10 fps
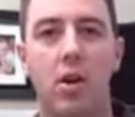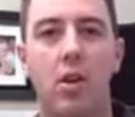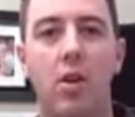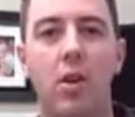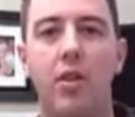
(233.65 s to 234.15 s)

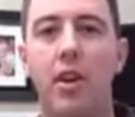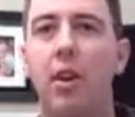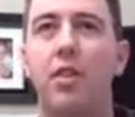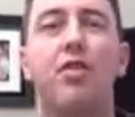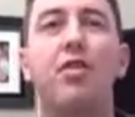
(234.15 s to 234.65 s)
So
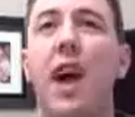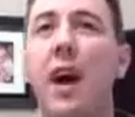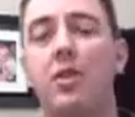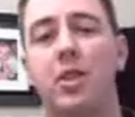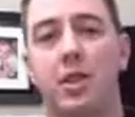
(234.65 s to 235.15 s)
there are
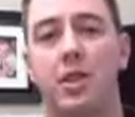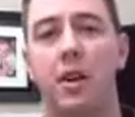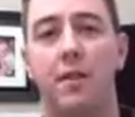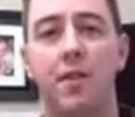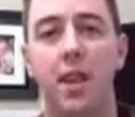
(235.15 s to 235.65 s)

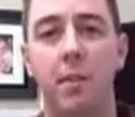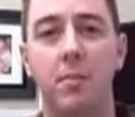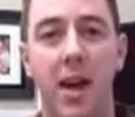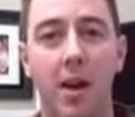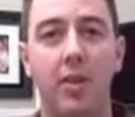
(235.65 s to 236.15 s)
thousands of
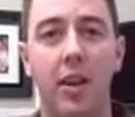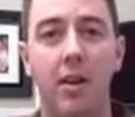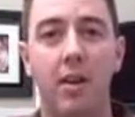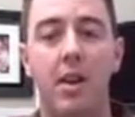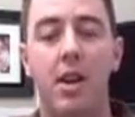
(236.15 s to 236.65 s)
themes
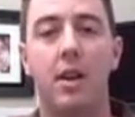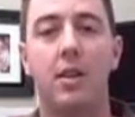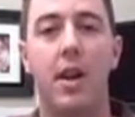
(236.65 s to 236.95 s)
out there